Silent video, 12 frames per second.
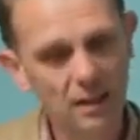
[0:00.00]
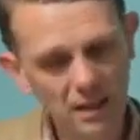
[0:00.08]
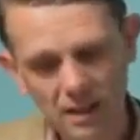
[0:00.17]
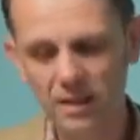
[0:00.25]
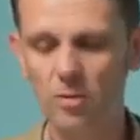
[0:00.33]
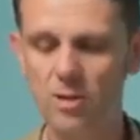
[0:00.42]

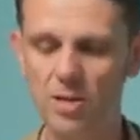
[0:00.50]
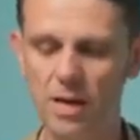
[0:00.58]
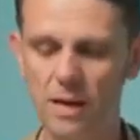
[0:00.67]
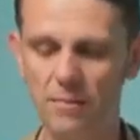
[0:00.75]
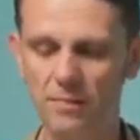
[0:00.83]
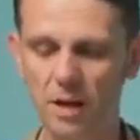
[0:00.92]
Clearly, there is
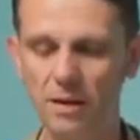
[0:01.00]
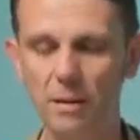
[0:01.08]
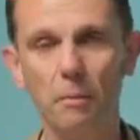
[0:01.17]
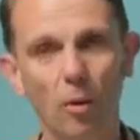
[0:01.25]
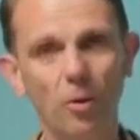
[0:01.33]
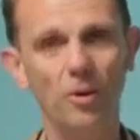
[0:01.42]
an
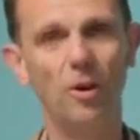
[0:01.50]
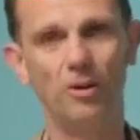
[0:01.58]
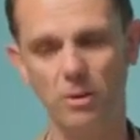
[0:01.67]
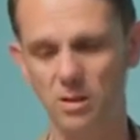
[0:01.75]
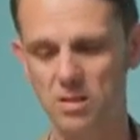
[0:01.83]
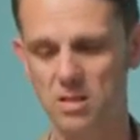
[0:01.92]
important
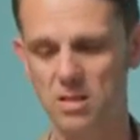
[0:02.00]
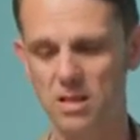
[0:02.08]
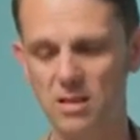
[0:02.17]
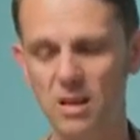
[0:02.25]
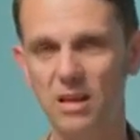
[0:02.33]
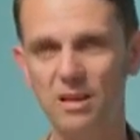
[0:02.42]
argument to
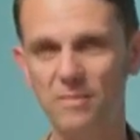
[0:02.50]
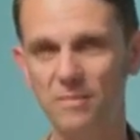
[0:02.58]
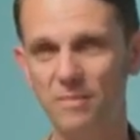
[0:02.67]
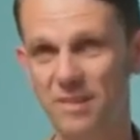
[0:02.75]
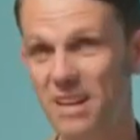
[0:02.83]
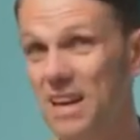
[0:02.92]
say that
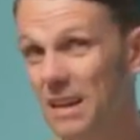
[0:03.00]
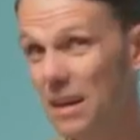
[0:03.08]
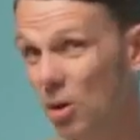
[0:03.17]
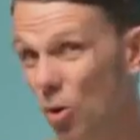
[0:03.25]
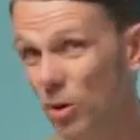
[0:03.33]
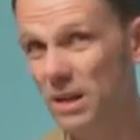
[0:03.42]
in
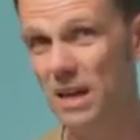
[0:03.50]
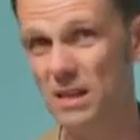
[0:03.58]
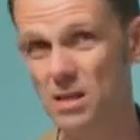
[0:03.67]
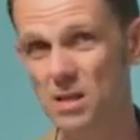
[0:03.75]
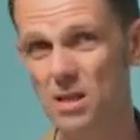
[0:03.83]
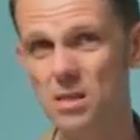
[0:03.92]
nearly all
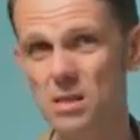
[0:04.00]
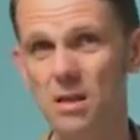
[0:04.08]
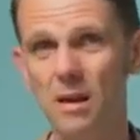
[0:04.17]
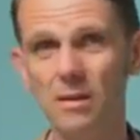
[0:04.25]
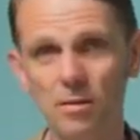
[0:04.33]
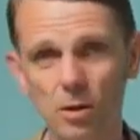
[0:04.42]
cases,
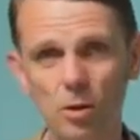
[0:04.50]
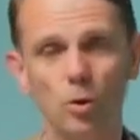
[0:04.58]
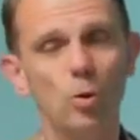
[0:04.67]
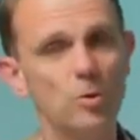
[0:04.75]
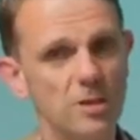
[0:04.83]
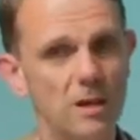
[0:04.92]
the
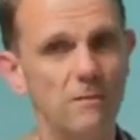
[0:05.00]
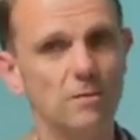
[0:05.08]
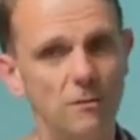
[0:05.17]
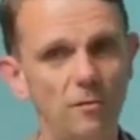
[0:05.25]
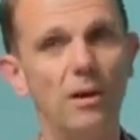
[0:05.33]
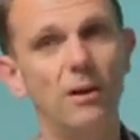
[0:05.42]
courts have
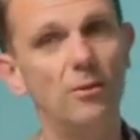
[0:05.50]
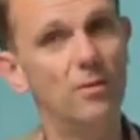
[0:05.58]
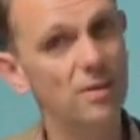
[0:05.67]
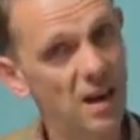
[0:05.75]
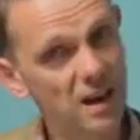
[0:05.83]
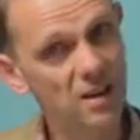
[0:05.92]
to follow
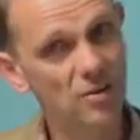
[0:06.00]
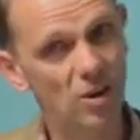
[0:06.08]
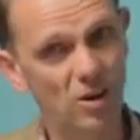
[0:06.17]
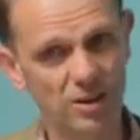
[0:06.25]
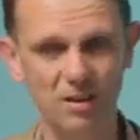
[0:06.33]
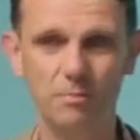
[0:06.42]
the
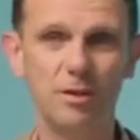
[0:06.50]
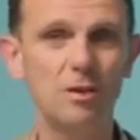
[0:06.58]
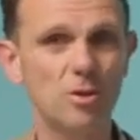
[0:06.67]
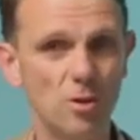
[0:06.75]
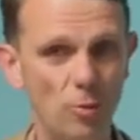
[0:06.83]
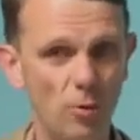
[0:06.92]
hierarchy,
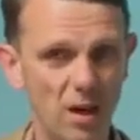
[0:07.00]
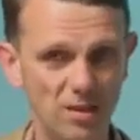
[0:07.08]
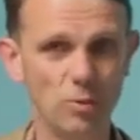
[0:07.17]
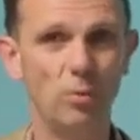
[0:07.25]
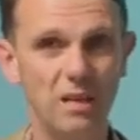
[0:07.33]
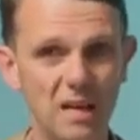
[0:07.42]
because
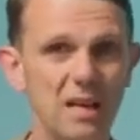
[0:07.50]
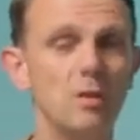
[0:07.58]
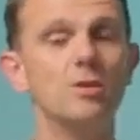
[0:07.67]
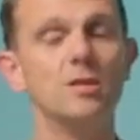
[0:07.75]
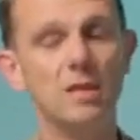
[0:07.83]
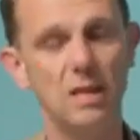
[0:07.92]
otherwise there will be
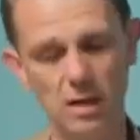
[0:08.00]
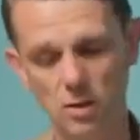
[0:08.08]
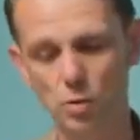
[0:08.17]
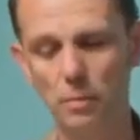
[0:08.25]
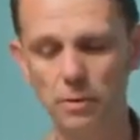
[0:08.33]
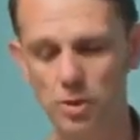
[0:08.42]
chaos, and
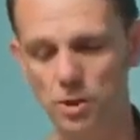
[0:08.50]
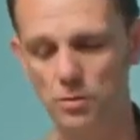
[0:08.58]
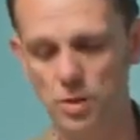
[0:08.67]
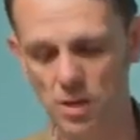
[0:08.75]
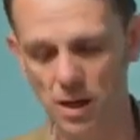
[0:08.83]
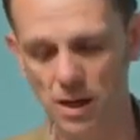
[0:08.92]
chaos will
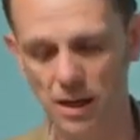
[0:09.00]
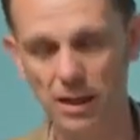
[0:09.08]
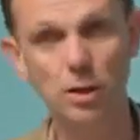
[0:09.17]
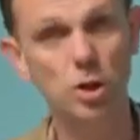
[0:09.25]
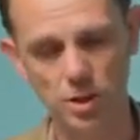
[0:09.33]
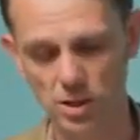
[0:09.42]
produce
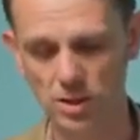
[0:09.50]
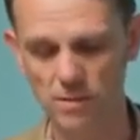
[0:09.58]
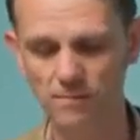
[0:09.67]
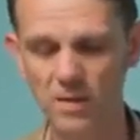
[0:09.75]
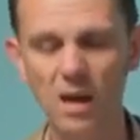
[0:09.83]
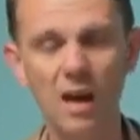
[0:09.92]

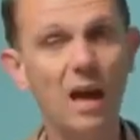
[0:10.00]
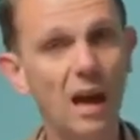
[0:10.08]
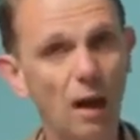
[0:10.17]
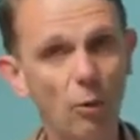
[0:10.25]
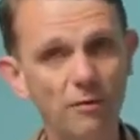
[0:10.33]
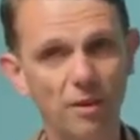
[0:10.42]
injustice.
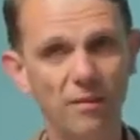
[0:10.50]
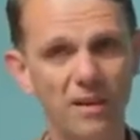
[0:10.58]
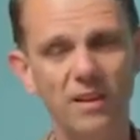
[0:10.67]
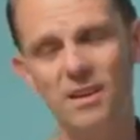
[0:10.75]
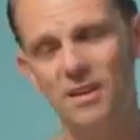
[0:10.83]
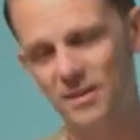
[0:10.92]
However,
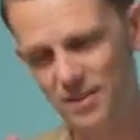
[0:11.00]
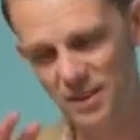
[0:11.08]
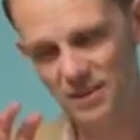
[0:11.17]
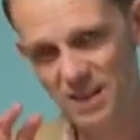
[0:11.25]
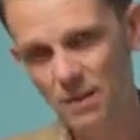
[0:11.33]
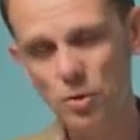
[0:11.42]

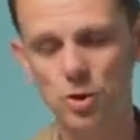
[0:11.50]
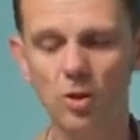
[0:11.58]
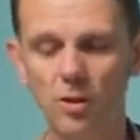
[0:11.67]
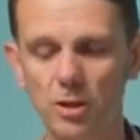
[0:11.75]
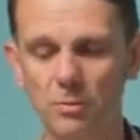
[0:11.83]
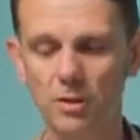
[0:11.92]
the
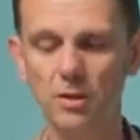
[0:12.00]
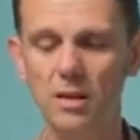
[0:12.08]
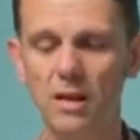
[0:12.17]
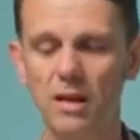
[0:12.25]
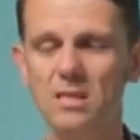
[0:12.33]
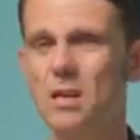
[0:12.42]
counter-argument
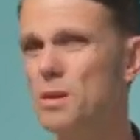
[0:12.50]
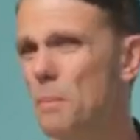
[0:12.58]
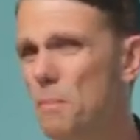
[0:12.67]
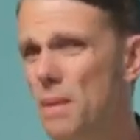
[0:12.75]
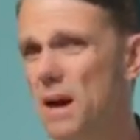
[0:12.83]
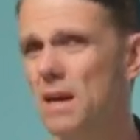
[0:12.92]
is that
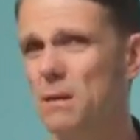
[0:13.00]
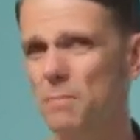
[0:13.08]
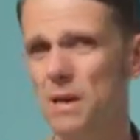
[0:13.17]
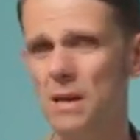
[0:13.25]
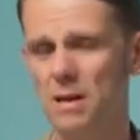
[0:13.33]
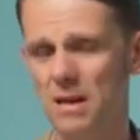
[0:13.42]
there may
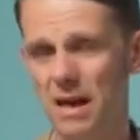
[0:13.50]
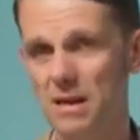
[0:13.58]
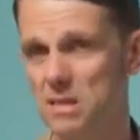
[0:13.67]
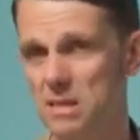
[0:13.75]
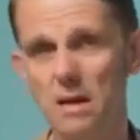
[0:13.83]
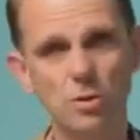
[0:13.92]
be
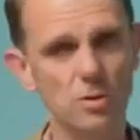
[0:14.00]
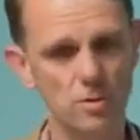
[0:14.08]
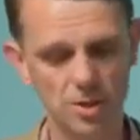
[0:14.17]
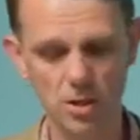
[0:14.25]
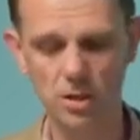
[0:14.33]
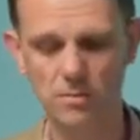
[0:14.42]

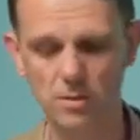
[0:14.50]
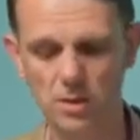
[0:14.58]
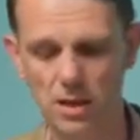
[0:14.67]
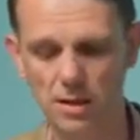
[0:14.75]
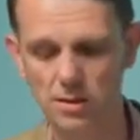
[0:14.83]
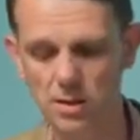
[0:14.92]
exceptional
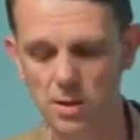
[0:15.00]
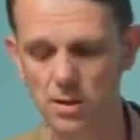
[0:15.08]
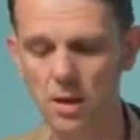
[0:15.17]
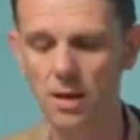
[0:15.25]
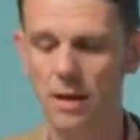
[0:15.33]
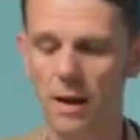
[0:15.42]

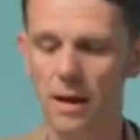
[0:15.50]
circumstances,